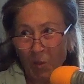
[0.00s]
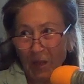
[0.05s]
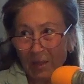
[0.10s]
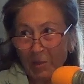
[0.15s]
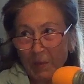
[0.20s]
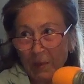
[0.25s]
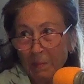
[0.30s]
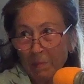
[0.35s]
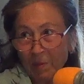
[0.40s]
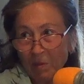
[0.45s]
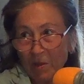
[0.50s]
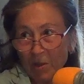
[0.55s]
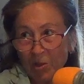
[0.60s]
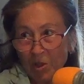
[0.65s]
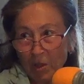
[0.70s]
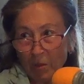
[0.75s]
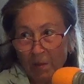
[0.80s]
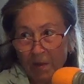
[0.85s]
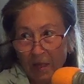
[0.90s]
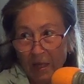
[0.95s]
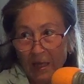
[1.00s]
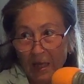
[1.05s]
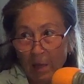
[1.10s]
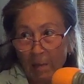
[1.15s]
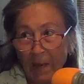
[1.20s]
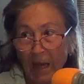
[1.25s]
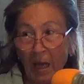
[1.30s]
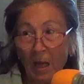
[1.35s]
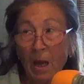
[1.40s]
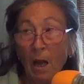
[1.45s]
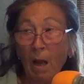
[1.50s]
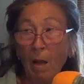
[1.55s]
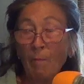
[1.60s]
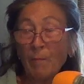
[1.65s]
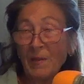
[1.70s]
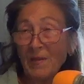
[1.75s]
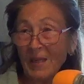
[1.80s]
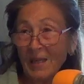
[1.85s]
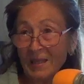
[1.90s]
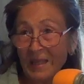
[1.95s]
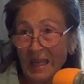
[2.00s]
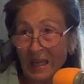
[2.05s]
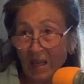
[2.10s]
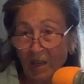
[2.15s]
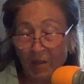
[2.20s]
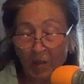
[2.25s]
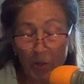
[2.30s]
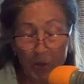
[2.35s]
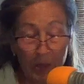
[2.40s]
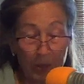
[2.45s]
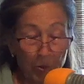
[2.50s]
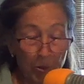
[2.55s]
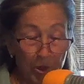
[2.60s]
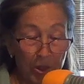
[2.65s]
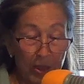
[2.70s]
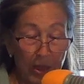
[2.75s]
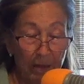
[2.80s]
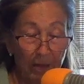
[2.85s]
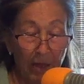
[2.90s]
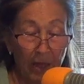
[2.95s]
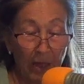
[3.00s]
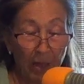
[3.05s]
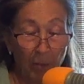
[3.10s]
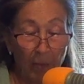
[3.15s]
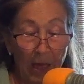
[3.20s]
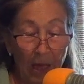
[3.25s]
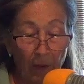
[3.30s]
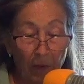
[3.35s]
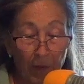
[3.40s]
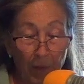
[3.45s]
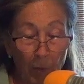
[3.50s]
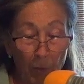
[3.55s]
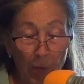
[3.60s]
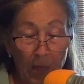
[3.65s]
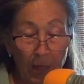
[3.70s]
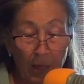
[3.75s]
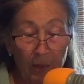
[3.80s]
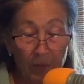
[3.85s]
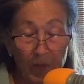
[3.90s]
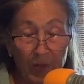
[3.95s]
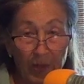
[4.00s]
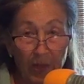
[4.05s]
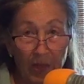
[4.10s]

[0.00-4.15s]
Because people are still thinking about it. Yeah. But then the other interesting thing about the rings